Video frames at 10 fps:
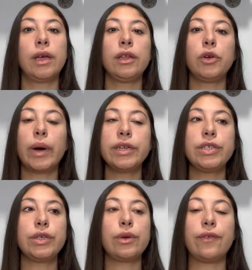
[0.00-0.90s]
You want to
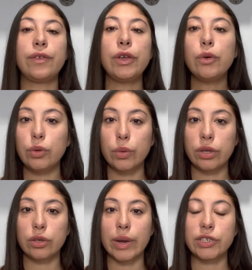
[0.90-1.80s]
do a few
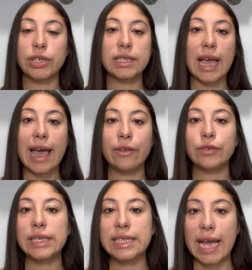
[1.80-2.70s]
UWorld questions
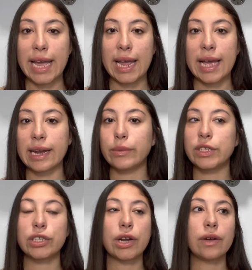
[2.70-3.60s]
every day, and I would
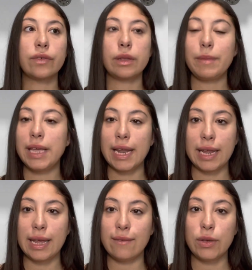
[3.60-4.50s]
start from the
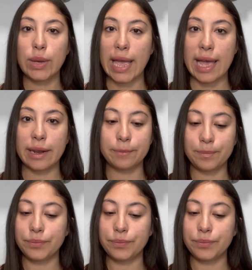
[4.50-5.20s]
beginning if you can.